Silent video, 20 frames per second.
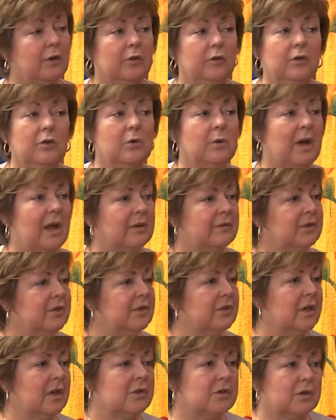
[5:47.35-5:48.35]
you have
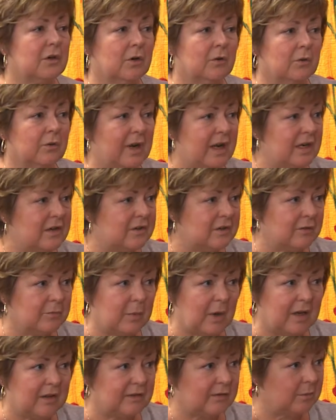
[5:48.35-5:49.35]
such a range of
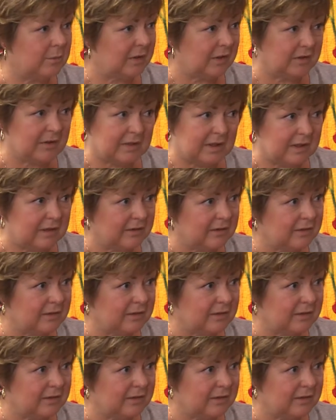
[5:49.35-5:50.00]
possibilities.